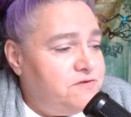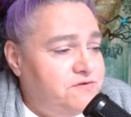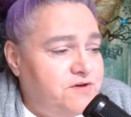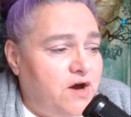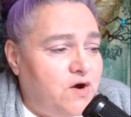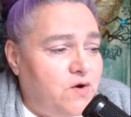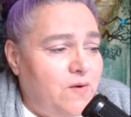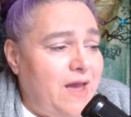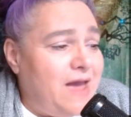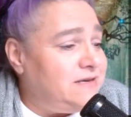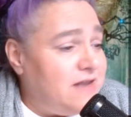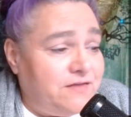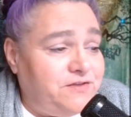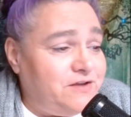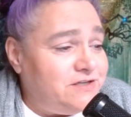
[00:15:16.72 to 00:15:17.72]
though, had
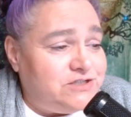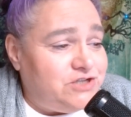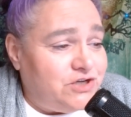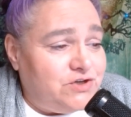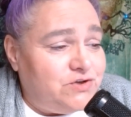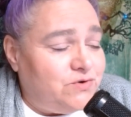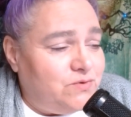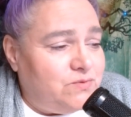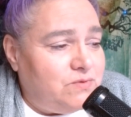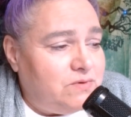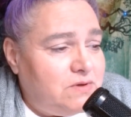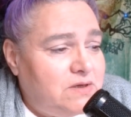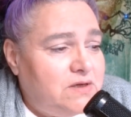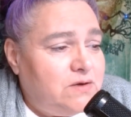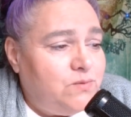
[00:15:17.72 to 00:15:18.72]
nothing to do
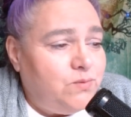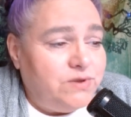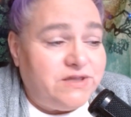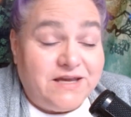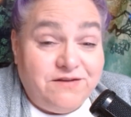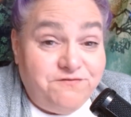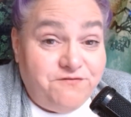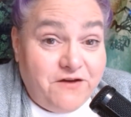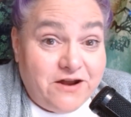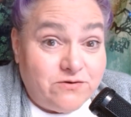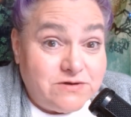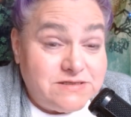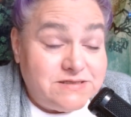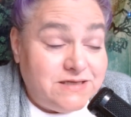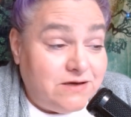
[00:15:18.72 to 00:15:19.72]
with the
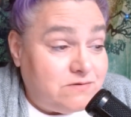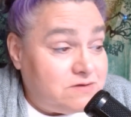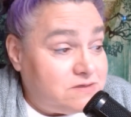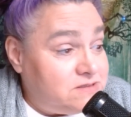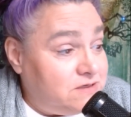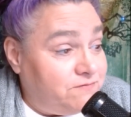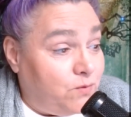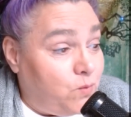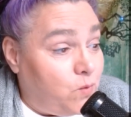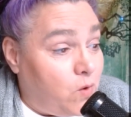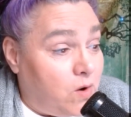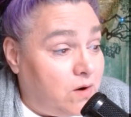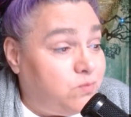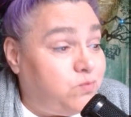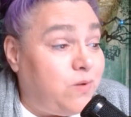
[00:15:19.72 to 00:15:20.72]
Confederacy or the Civil
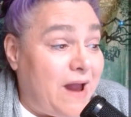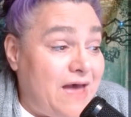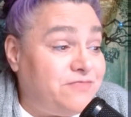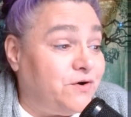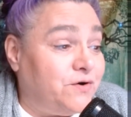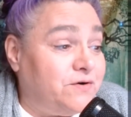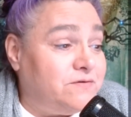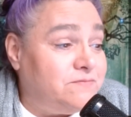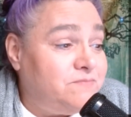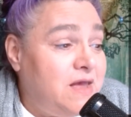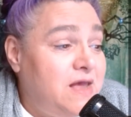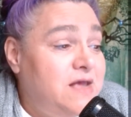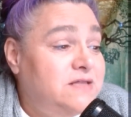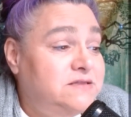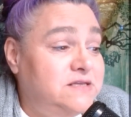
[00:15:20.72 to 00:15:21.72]
War. Rather,
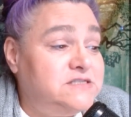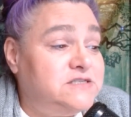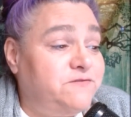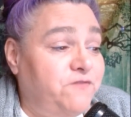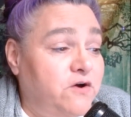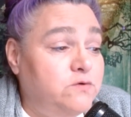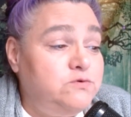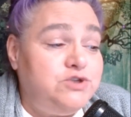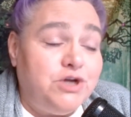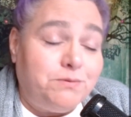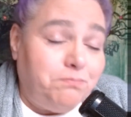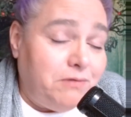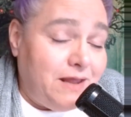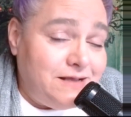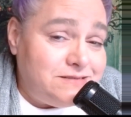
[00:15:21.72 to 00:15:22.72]
this vote took
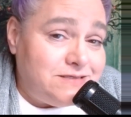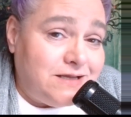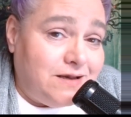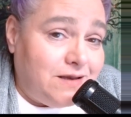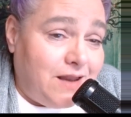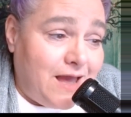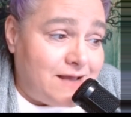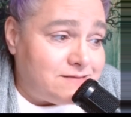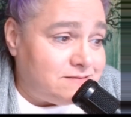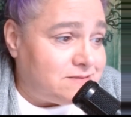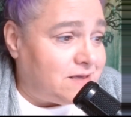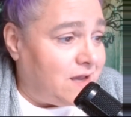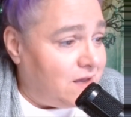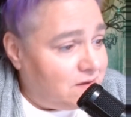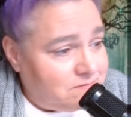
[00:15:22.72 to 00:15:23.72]
place in
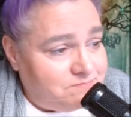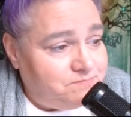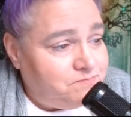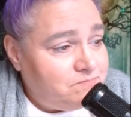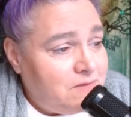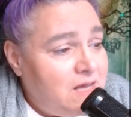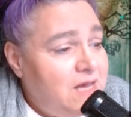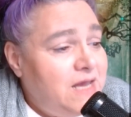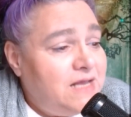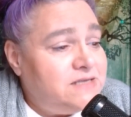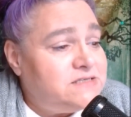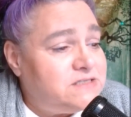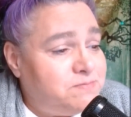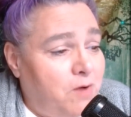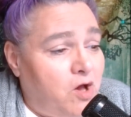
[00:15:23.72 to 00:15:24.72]
Alaska, in a
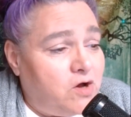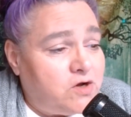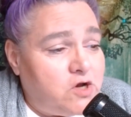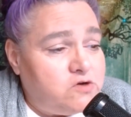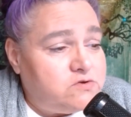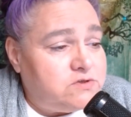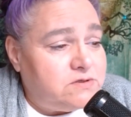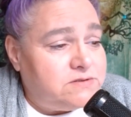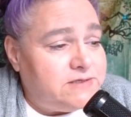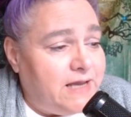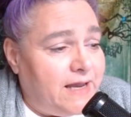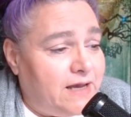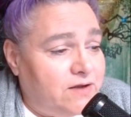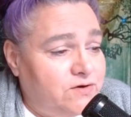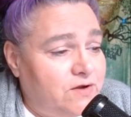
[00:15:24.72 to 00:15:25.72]
small coastal
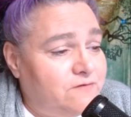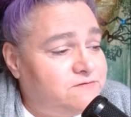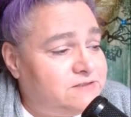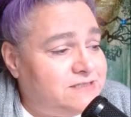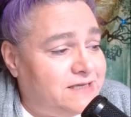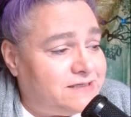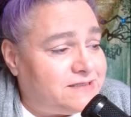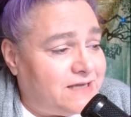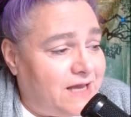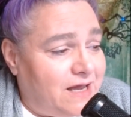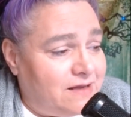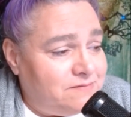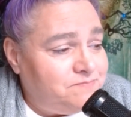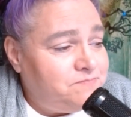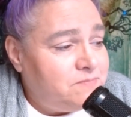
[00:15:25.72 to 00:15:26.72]
town of
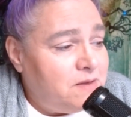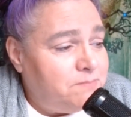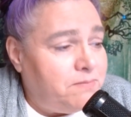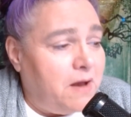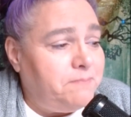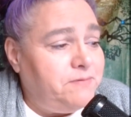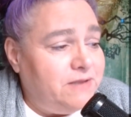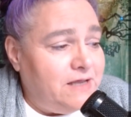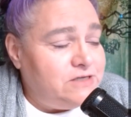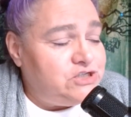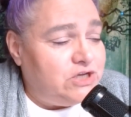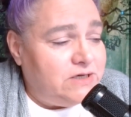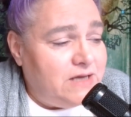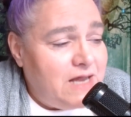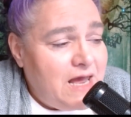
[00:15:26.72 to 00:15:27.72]
Sitka,
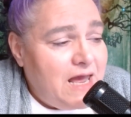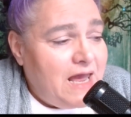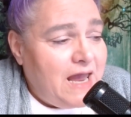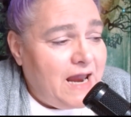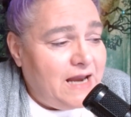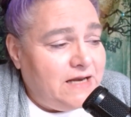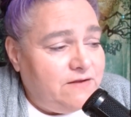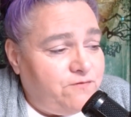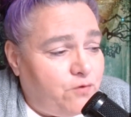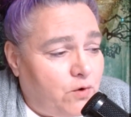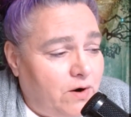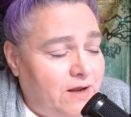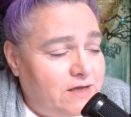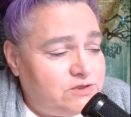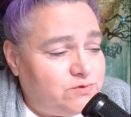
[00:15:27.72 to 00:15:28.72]
population
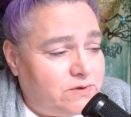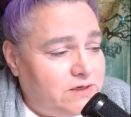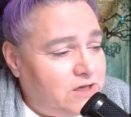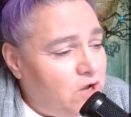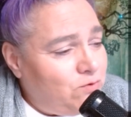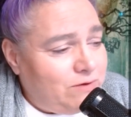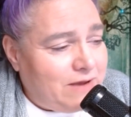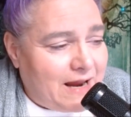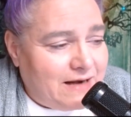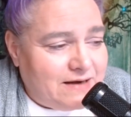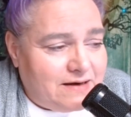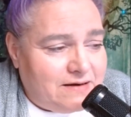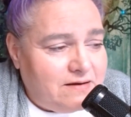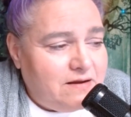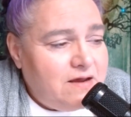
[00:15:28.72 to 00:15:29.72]
8,400,
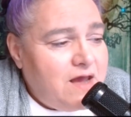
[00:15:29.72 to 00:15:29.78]
located